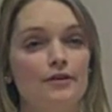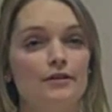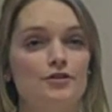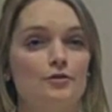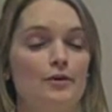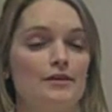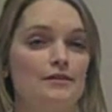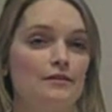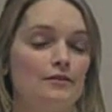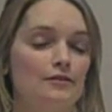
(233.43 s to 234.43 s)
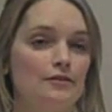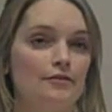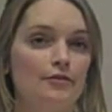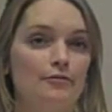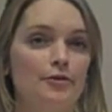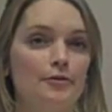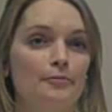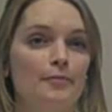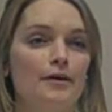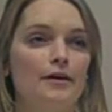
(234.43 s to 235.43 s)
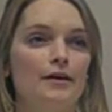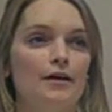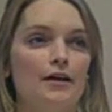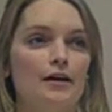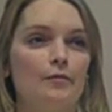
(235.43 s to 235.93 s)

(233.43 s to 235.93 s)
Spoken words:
Does she want us in the delivery room?